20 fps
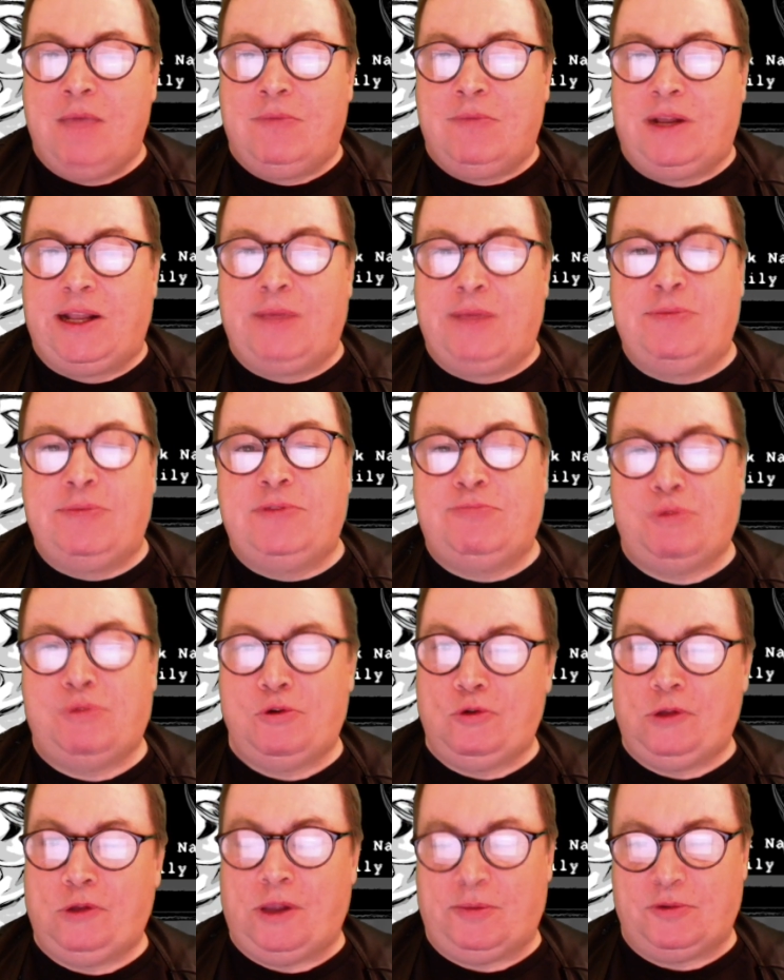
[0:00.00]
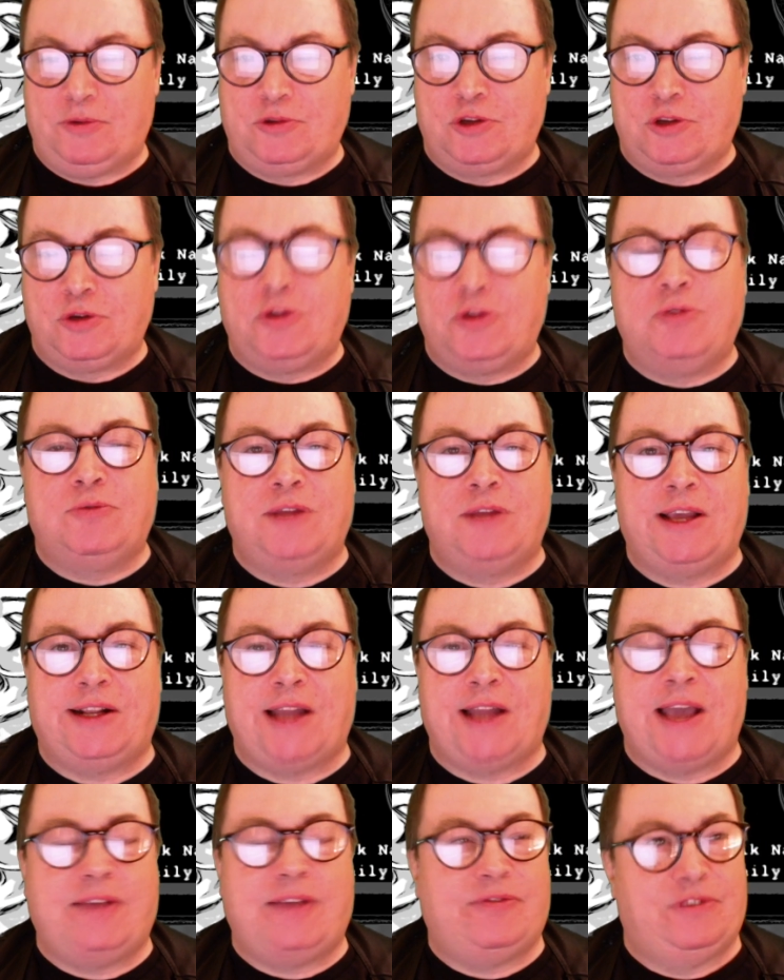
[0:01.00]
My name is Paul, I'm also called
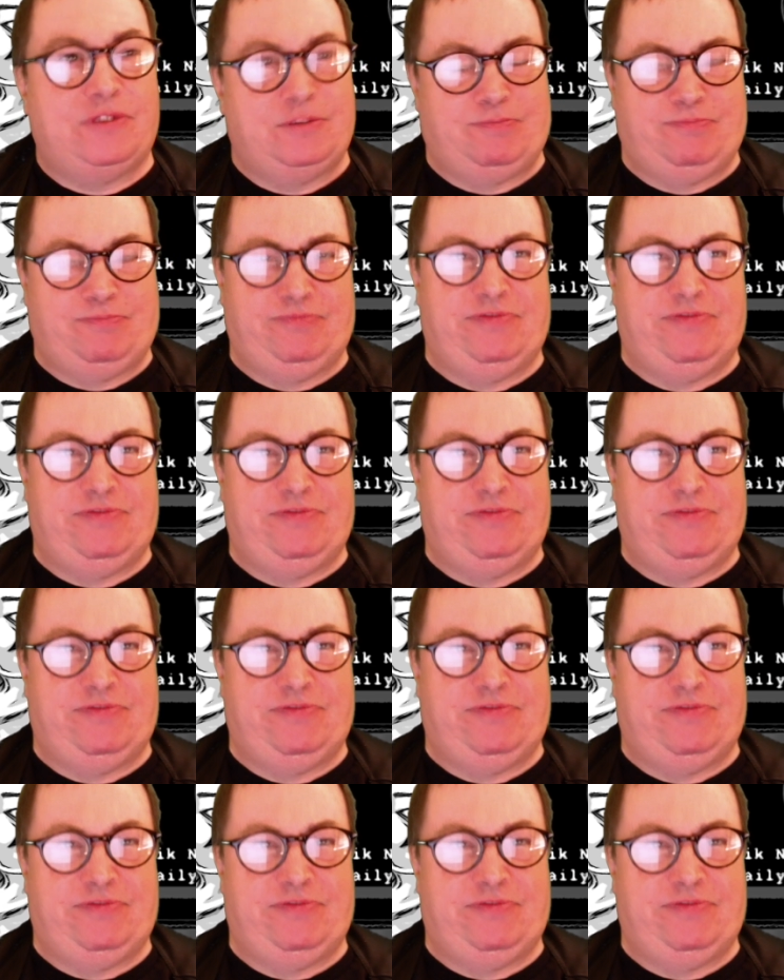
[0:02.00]
KnackKnack for